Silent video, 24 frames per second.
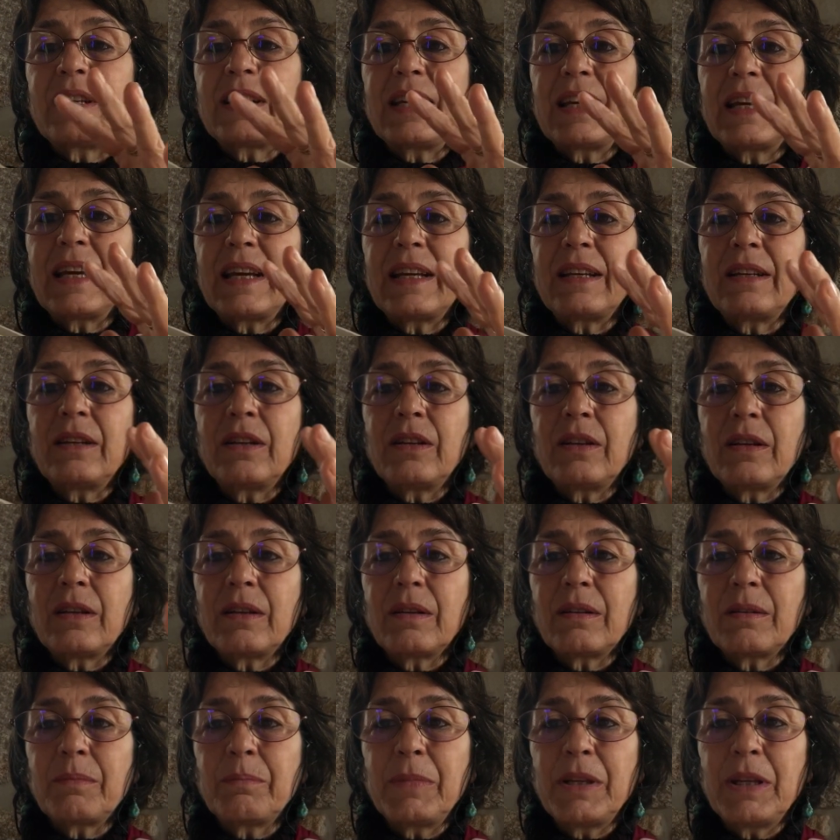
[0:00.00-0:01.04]
can
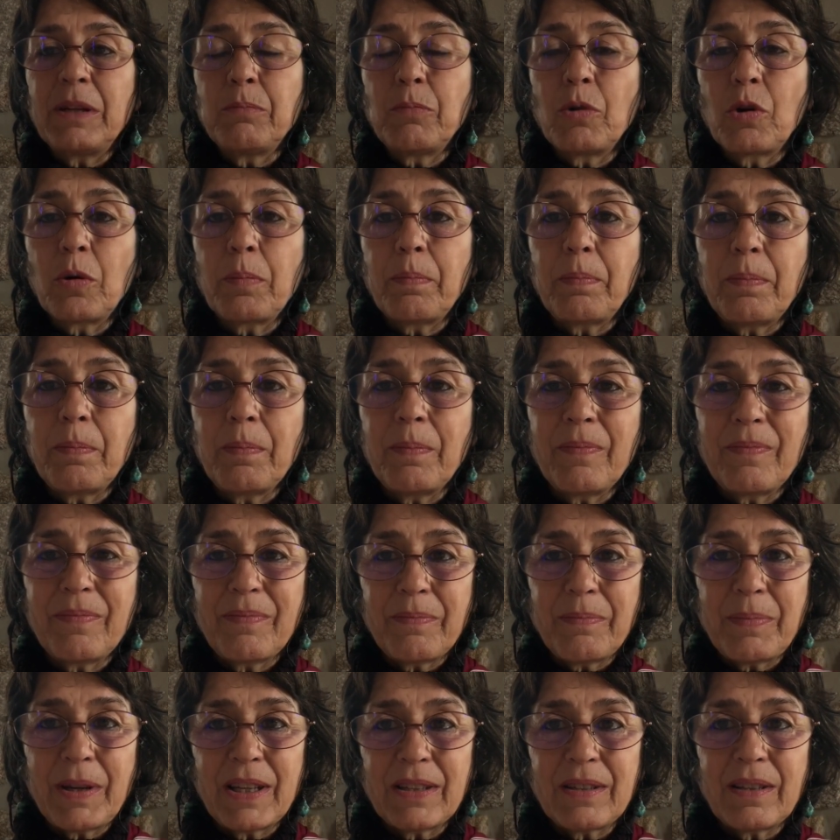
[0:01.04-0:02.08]
be more
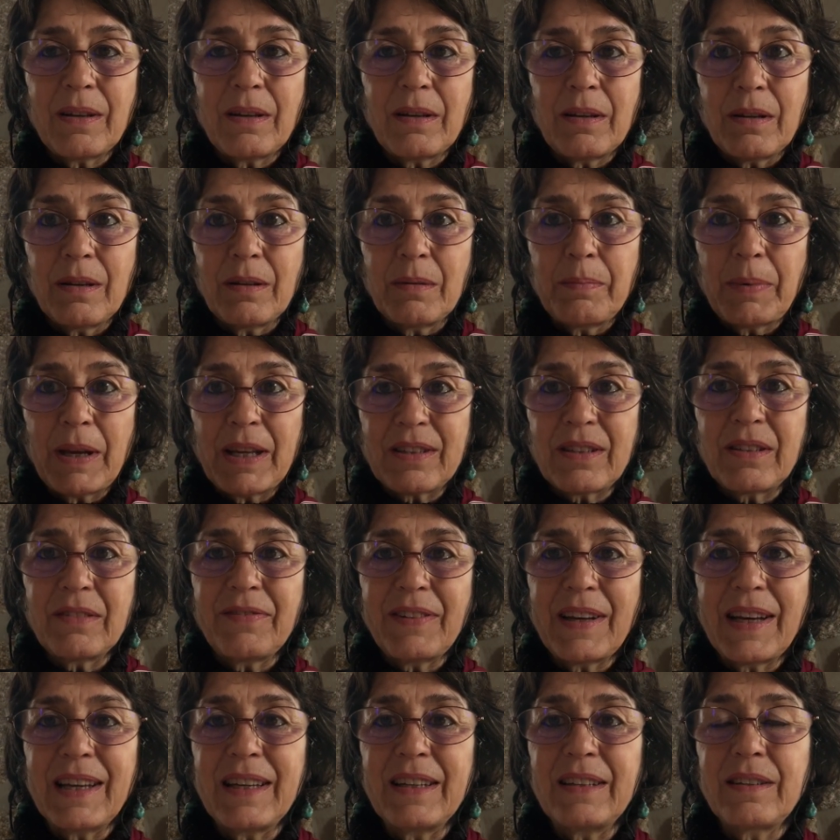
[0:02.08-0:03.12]

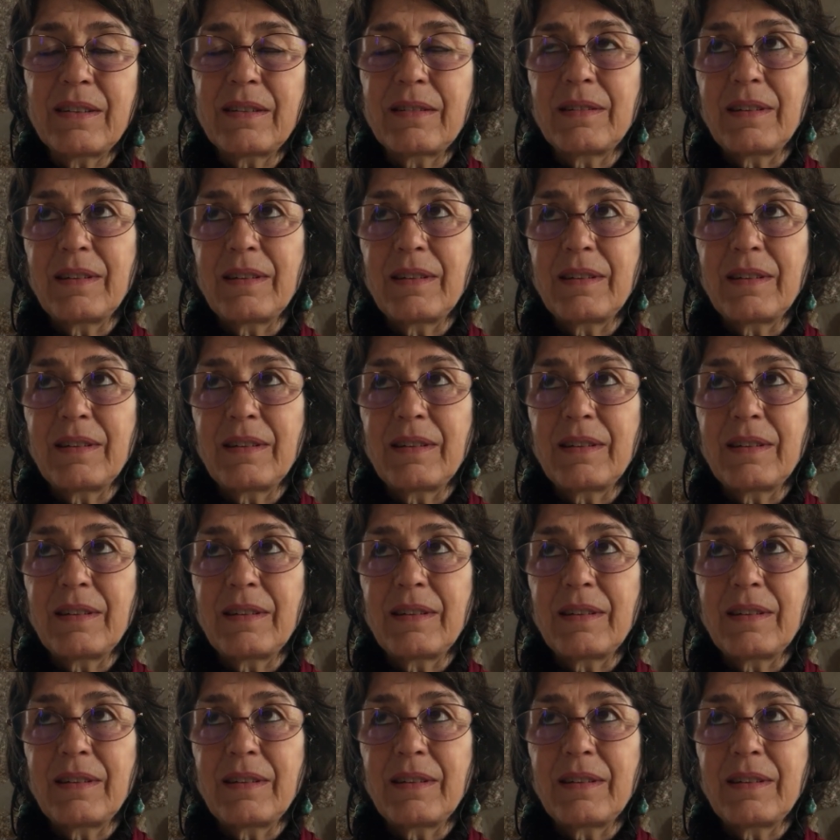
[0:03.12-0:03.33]
pacified.